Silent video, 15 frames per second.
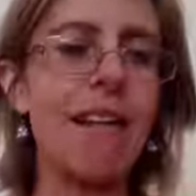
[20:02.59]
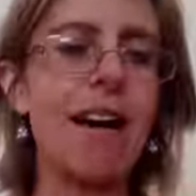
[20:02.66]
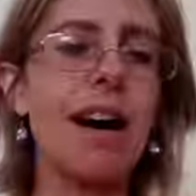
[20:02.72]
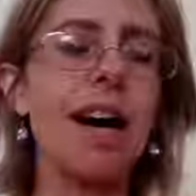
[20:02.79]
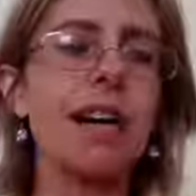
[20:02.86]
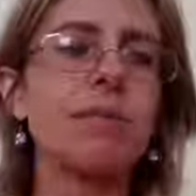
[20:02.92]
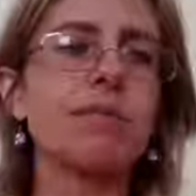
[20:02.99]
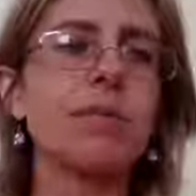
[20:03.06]

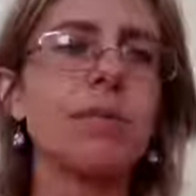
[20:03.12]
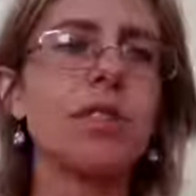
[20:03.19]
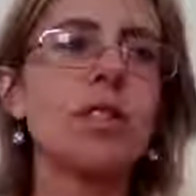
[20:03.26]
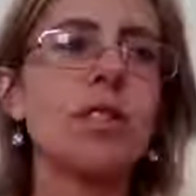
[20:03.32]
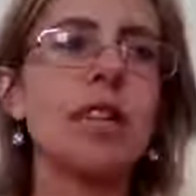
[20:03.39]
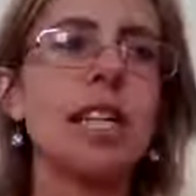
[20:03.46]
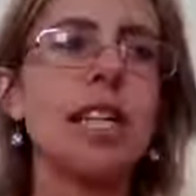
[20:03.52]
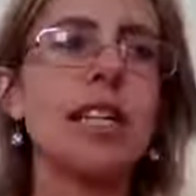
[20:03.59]
I'm
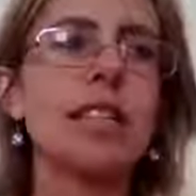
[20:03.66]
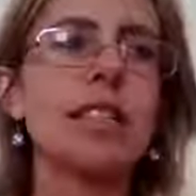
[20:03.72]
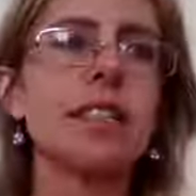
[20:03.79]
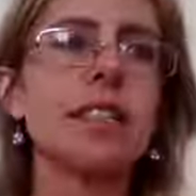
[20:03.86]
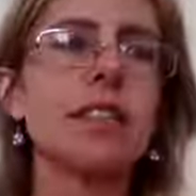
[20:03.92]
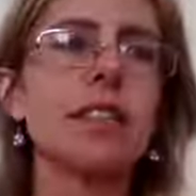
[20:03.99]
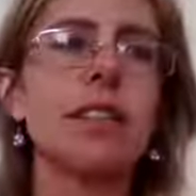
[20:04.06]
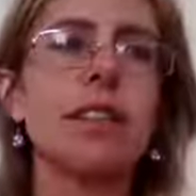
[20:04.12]

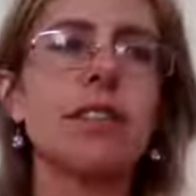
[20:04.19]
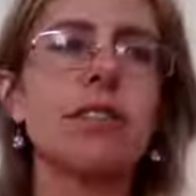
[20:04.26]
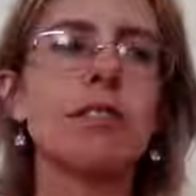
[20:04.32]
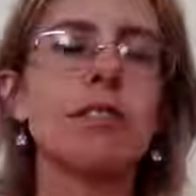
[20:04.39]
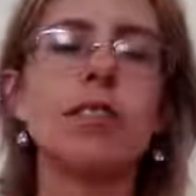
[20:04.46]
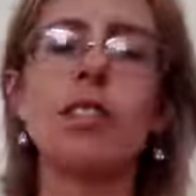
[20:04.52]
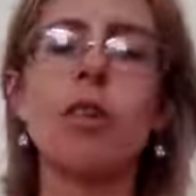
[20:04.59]
talking not